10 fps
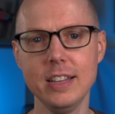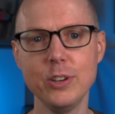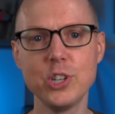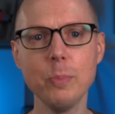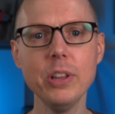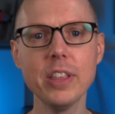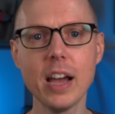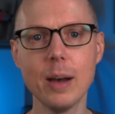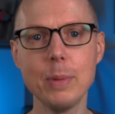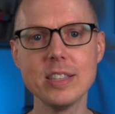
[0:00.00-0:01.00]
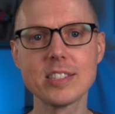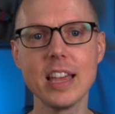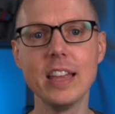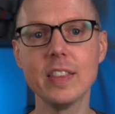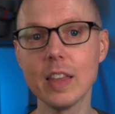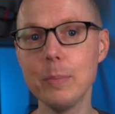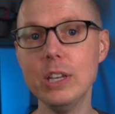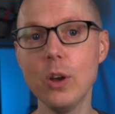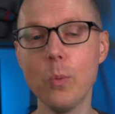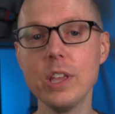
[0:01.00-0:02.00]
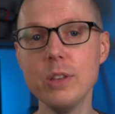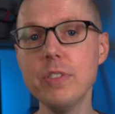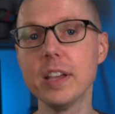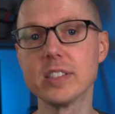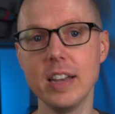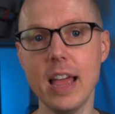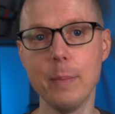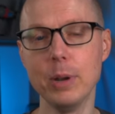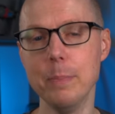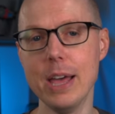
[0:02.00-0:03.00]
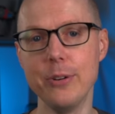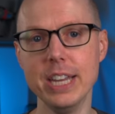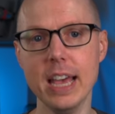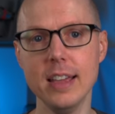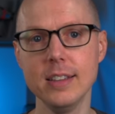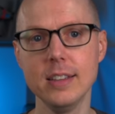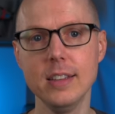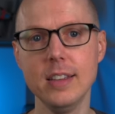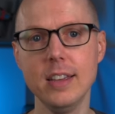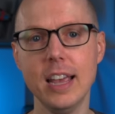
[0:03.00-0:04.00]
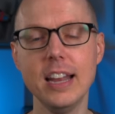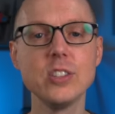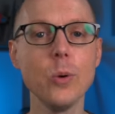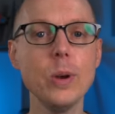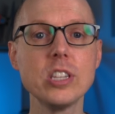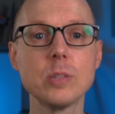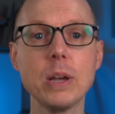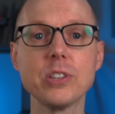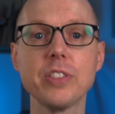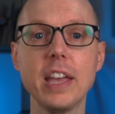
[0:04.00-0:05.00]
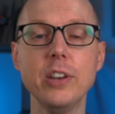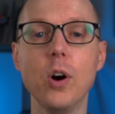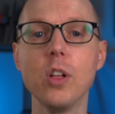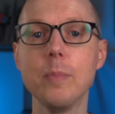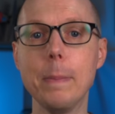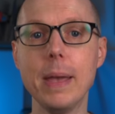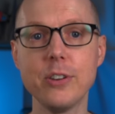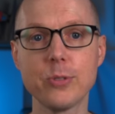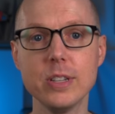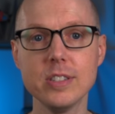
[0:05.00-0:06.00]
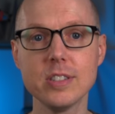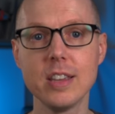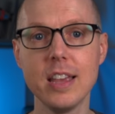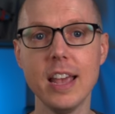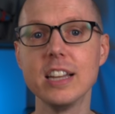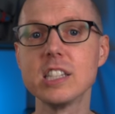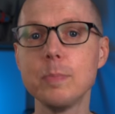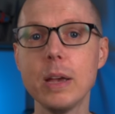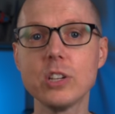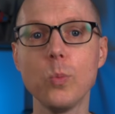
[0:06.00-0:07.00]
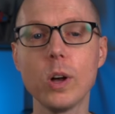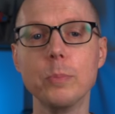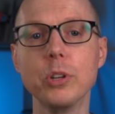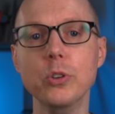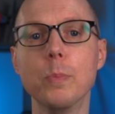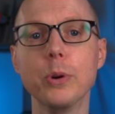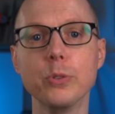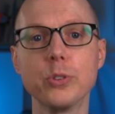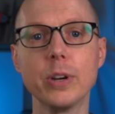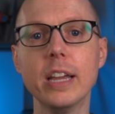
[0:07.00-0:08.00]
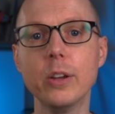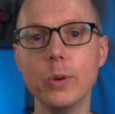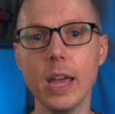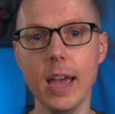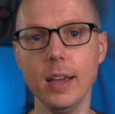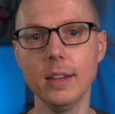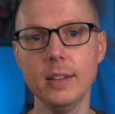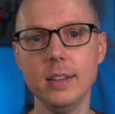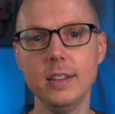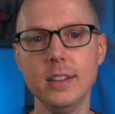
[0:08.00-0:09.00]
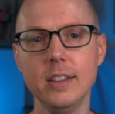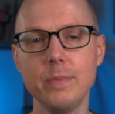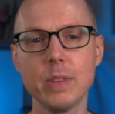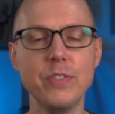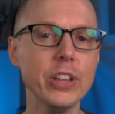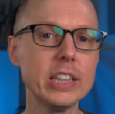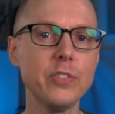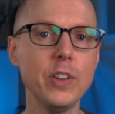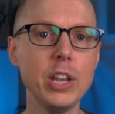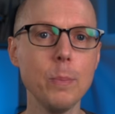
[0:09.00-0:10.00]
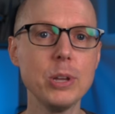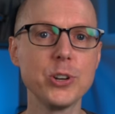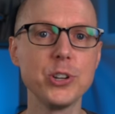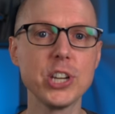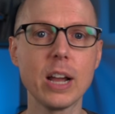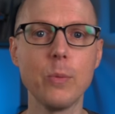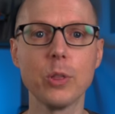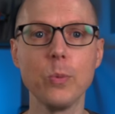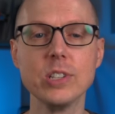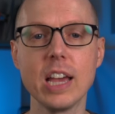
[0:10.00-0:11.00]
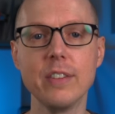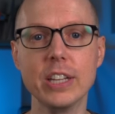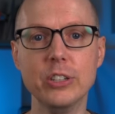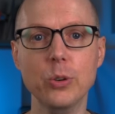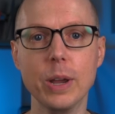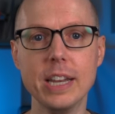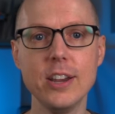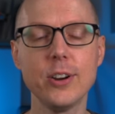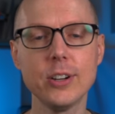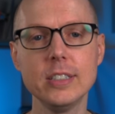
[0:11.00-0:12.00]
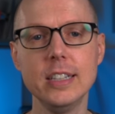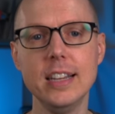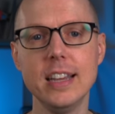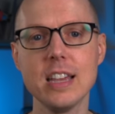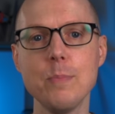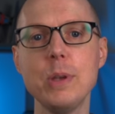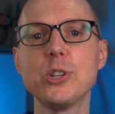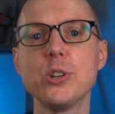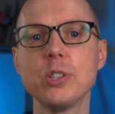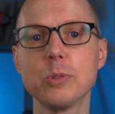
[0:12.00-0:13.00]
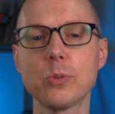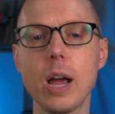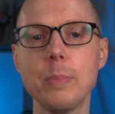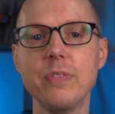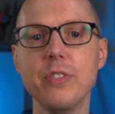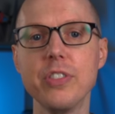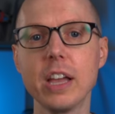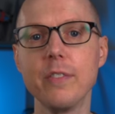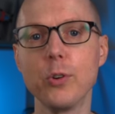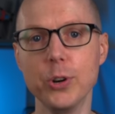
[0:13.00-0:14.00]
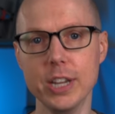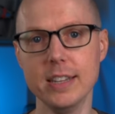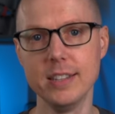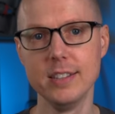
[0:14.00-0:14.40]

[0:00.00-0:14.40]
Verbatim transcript: Now jump into the comments and let me know what you think is going to happen on Battery Day. And as always, a special thank you to all of my patrons, and a special welcome to new producer Inku Kang. If you like this video, be sure to check out one of the ones I have linked to right here, and be sure to subscribe if you think I've earned it.